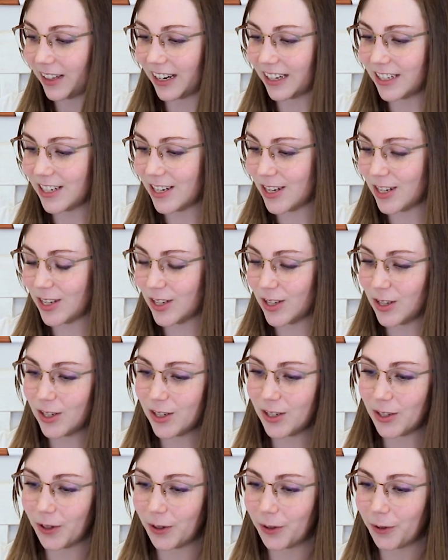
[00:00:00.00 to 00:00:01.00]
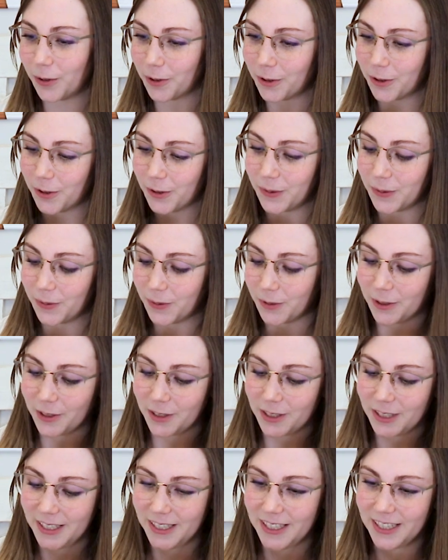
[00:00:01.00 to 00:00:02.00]
It's just so
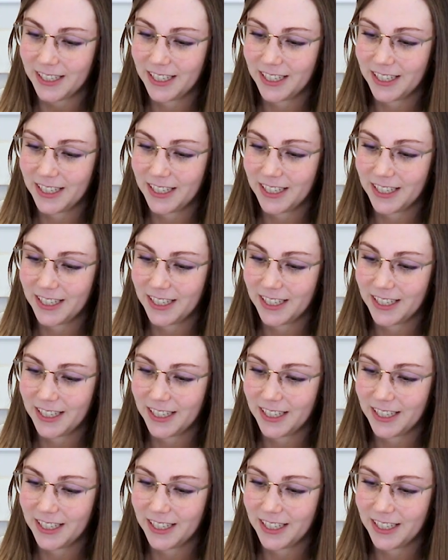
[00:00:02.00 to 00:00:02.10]
cool.